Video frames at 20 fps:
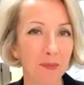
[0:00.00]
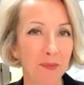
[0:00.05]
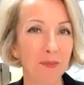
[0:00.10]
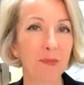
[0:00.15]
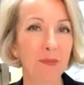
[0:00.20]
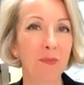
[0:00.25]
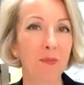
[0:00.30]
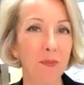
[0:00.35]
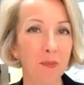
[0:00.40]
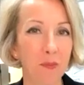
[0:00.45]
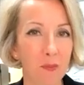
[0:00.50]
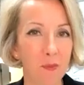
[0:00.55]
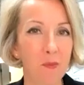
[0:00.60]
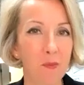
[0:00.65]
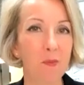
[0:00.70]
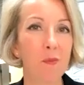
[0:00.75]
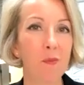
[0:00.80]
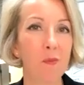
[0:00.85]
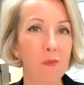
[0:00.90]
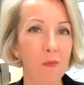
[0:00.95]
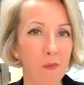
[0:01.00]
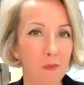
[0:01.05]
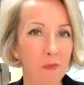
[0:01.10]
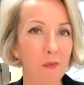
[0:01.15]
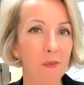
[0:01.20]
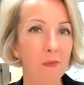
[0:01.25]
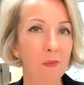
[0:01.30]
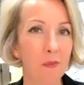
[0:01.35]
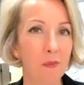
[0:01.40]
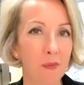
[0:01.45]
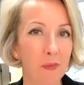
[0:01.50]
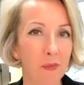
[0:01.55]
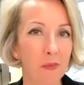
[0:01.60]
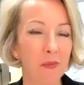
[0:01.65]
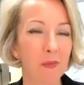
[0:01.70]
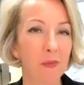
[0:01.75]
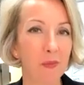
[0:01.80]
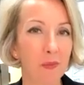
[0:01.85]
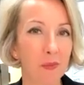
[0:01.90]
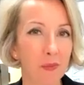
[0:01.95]

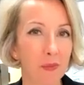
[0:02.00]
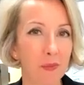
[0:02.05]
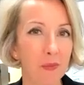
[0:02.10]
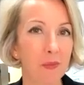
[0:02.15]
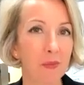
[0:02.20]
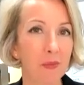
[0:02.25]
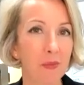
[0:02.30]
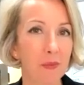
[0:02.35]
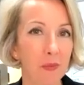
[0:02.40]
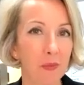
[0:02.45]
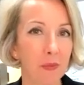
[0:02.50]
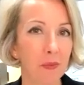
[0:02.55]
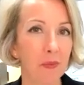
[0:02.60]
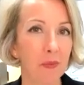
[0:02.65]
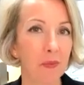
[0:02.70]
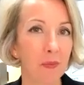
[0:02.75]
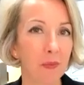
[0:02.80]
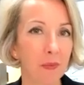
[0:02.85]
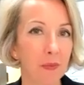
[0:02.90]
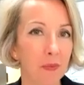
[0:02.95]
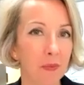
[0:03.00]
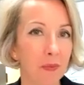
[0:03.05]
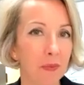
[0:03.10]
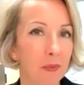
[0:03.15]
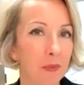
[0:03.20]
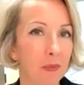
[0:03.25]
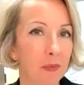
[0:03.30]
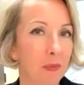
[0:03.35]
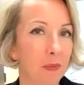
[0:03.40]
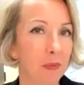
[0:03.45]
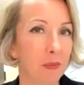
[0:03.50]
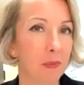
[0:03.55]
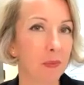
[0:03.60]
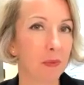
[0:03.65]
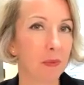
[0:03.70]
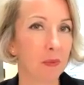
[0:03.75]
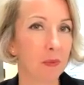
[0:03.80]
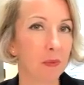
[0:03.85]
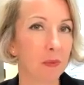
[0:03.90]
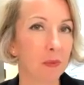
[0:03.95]

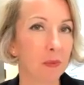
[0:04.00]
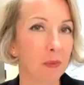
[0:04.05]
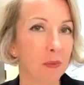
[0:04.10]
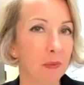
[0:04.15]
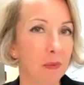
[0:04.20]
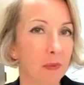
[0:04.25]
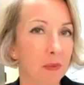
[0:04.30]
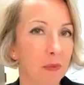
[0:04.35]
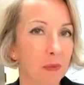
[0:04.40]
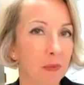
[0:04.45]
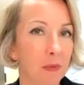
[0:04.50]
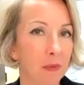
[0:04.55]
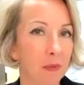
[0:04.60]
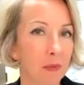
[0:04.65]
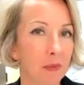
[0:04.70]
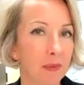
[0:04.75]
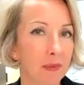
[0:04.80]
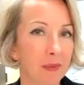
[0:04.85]
(silent)